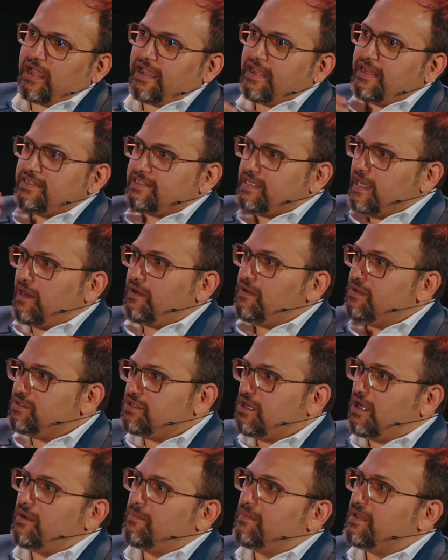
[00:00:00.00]
entire
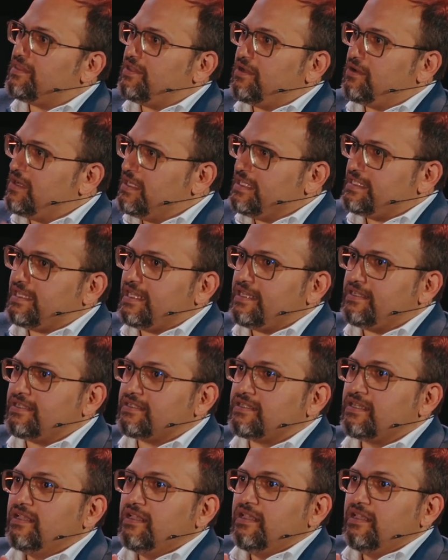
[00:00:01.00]
job at the early stages